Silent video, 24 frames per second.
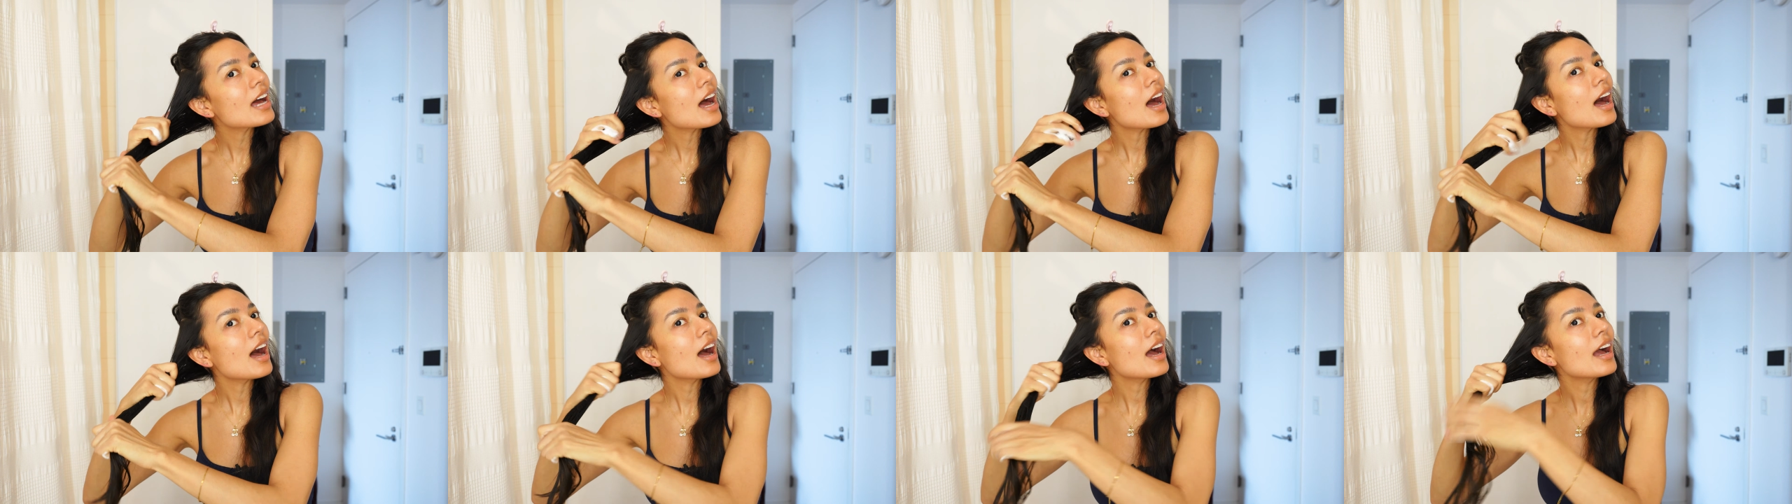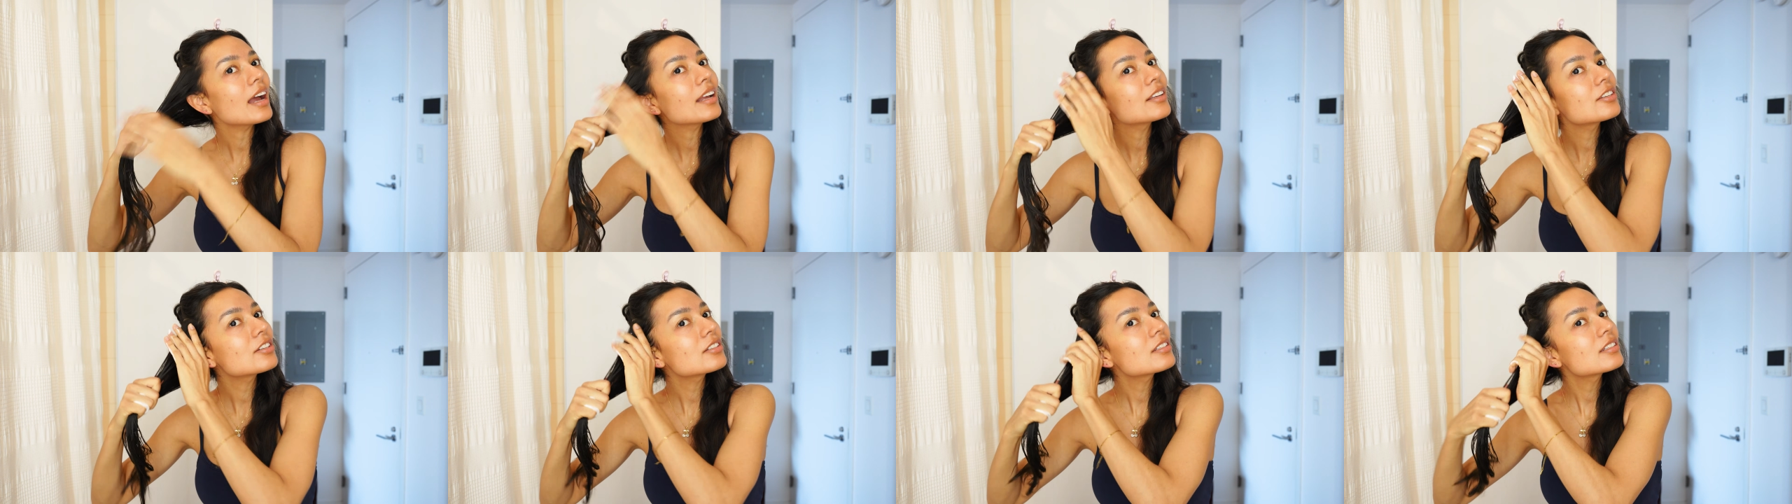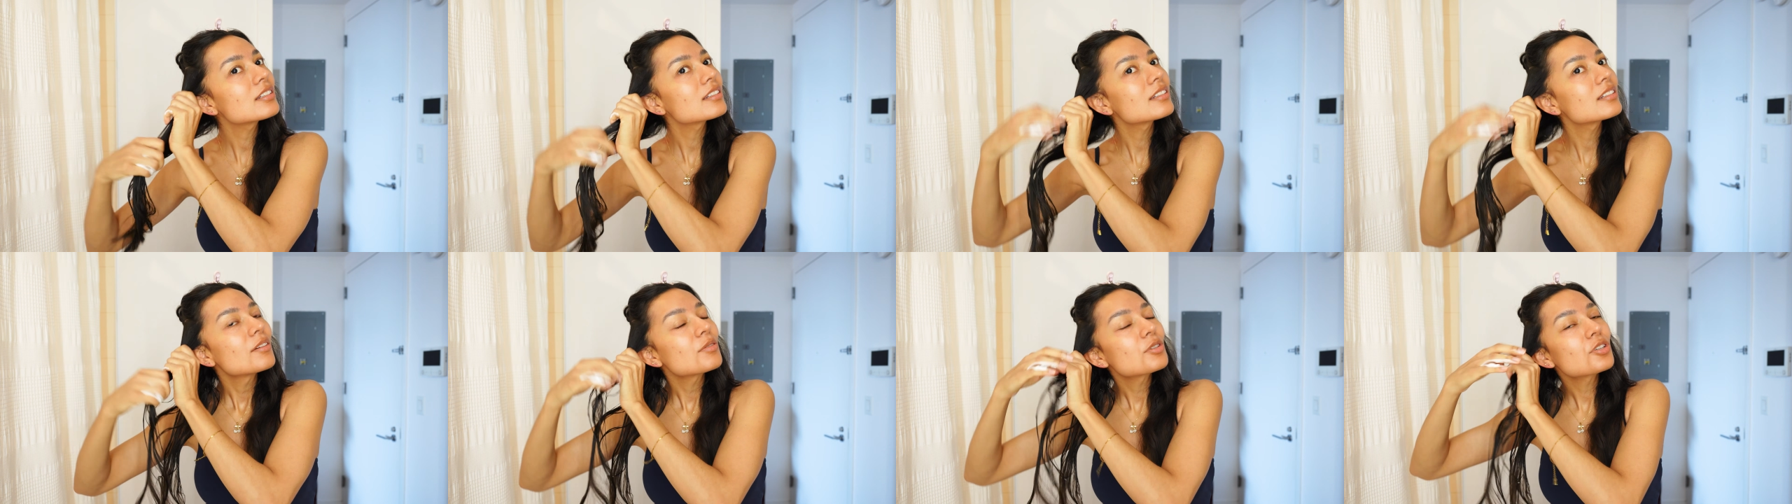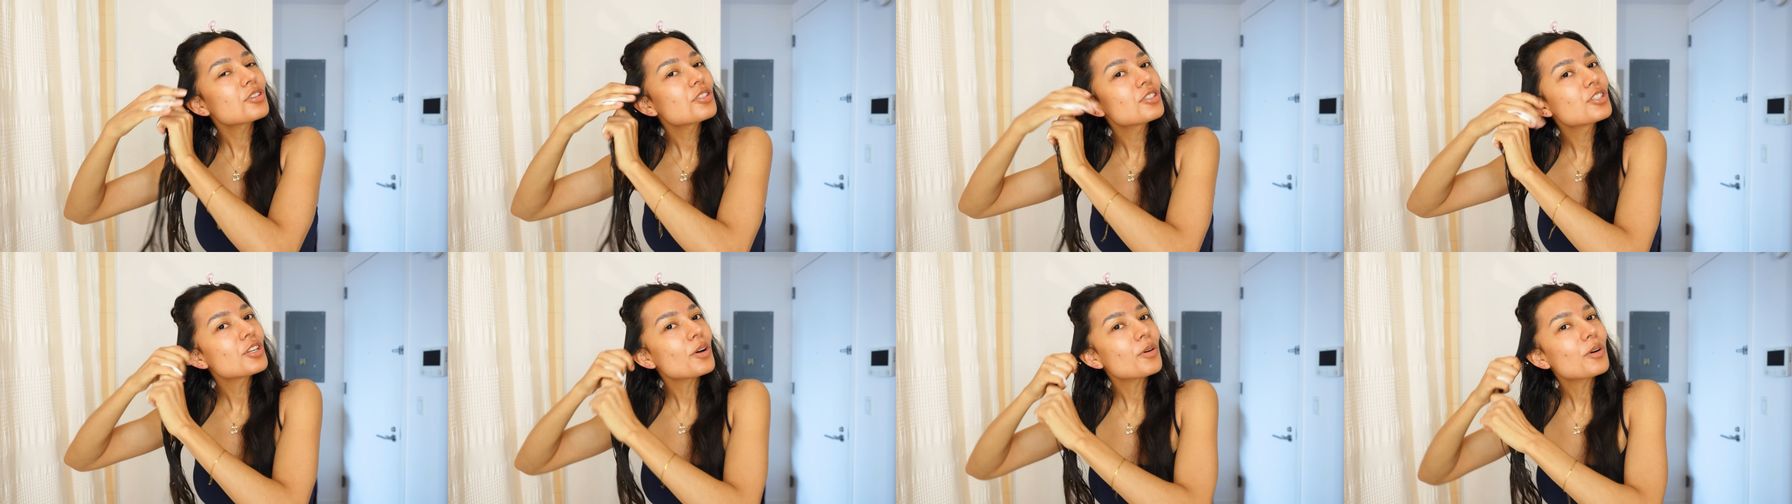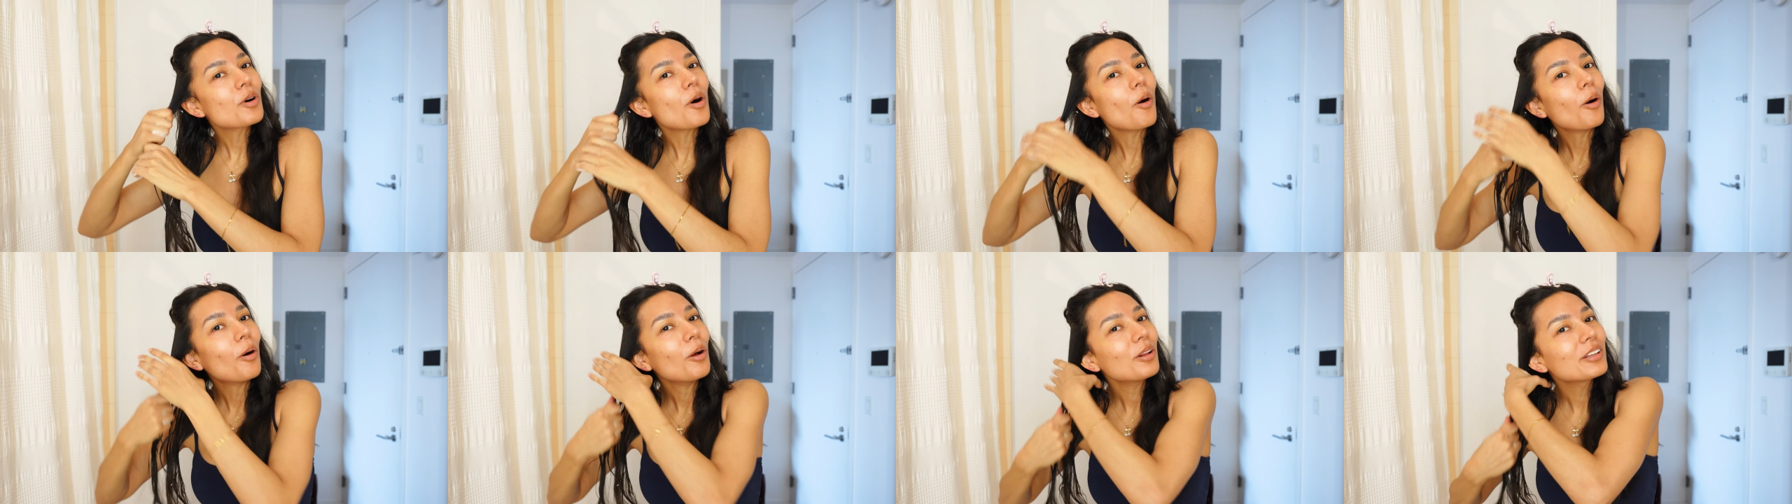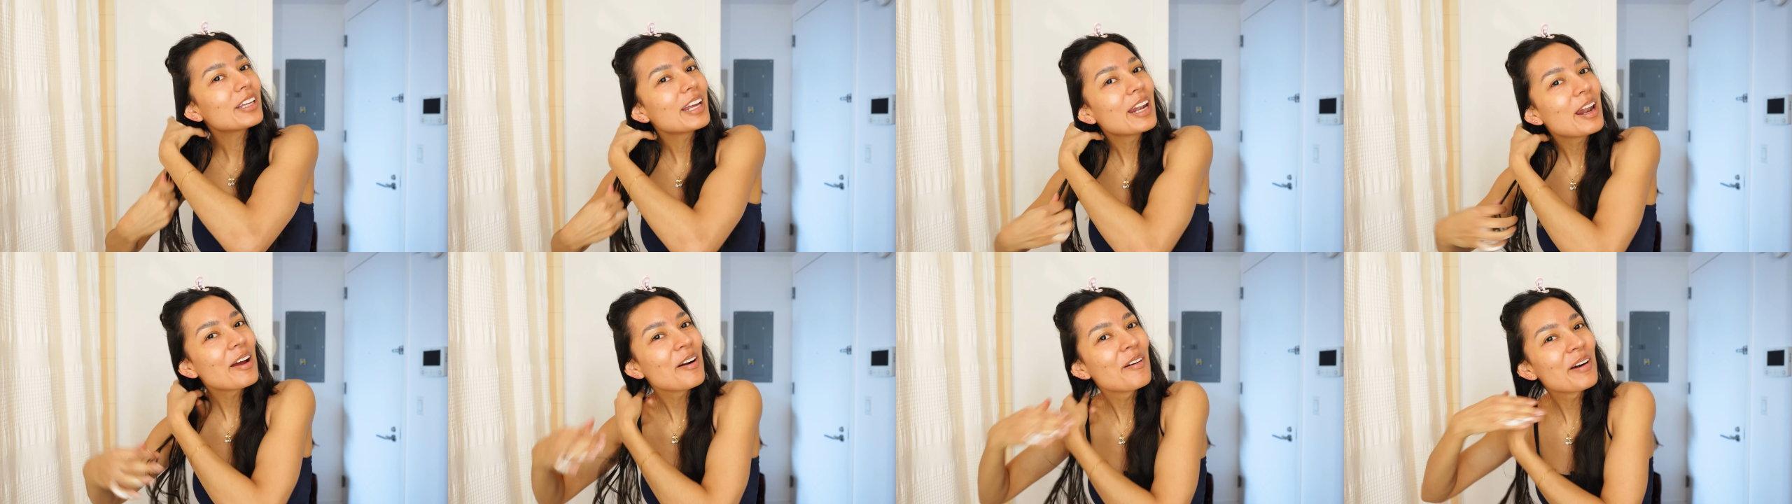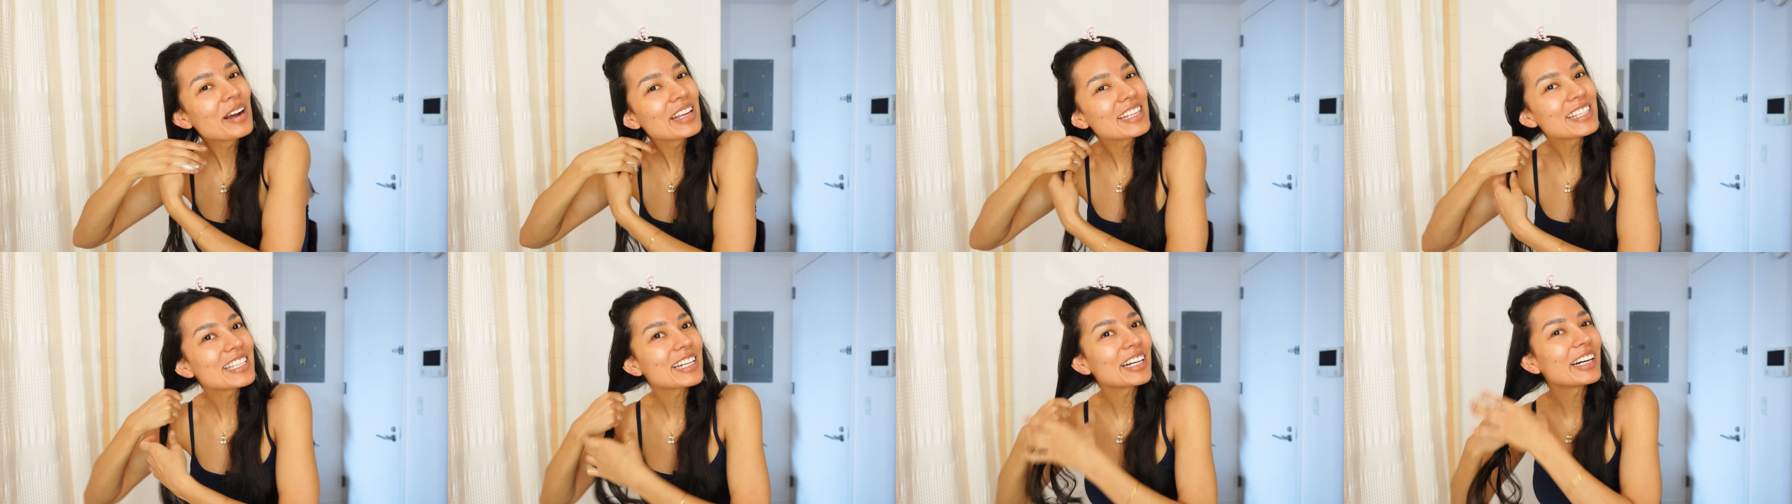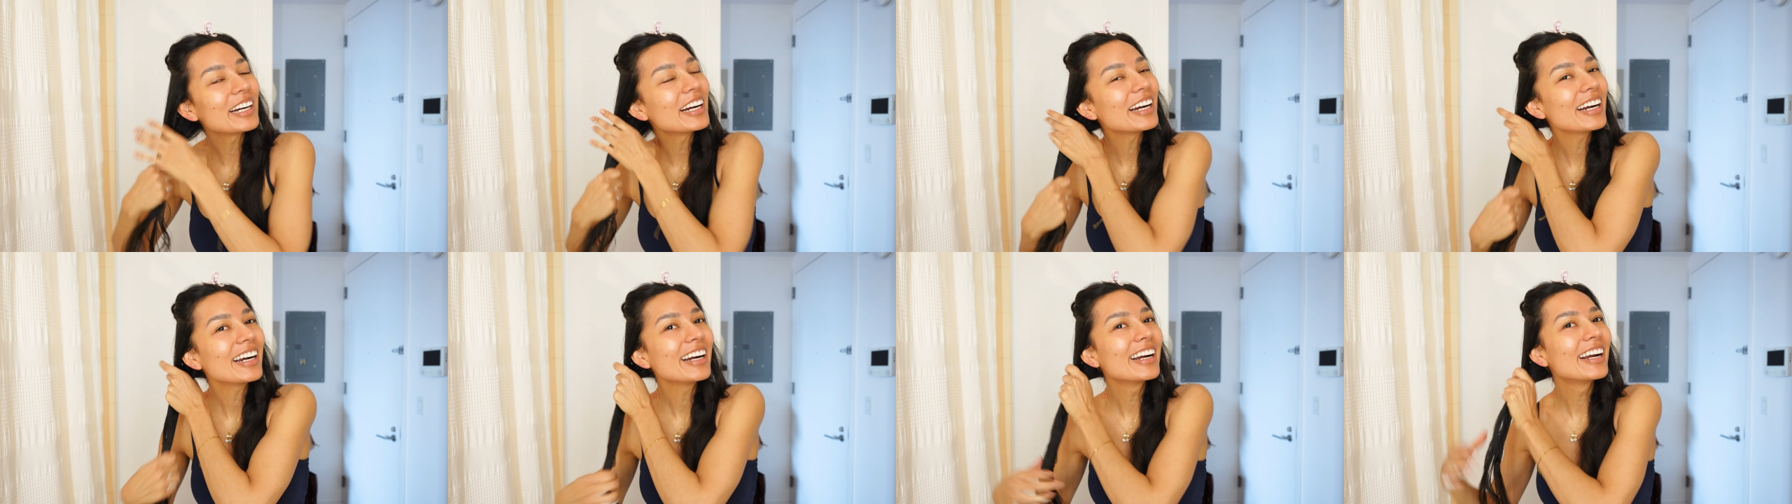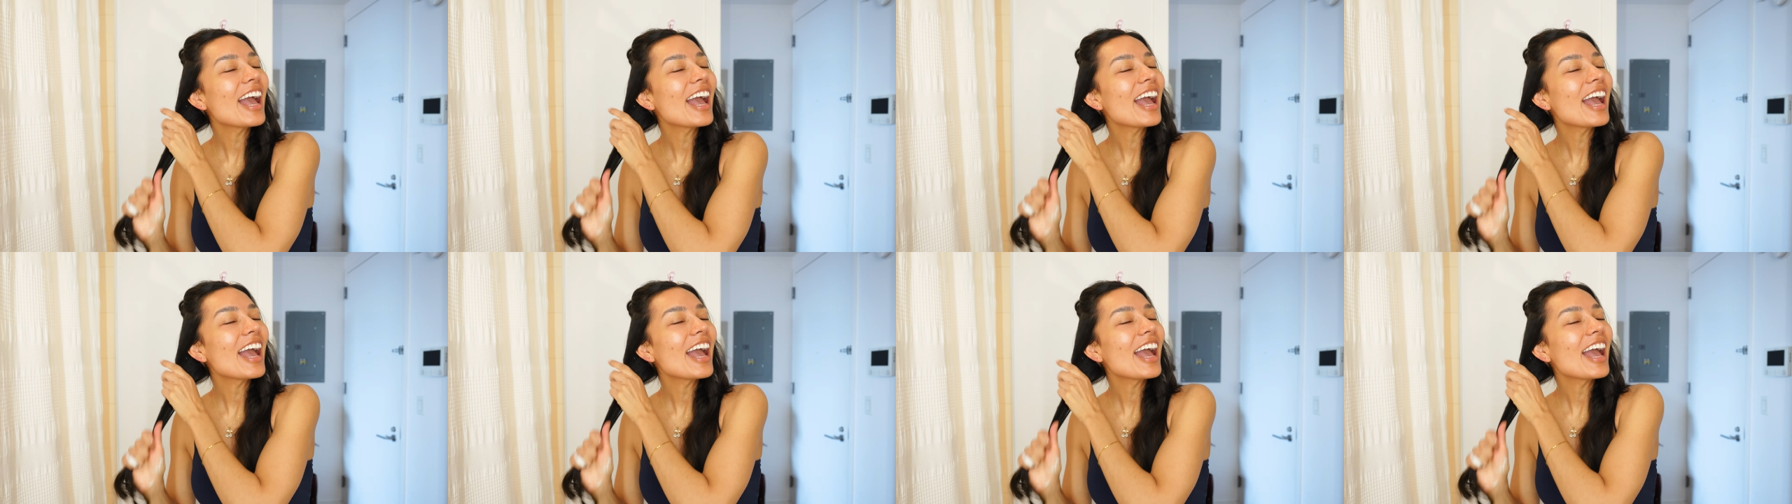it was just so cold in the winter,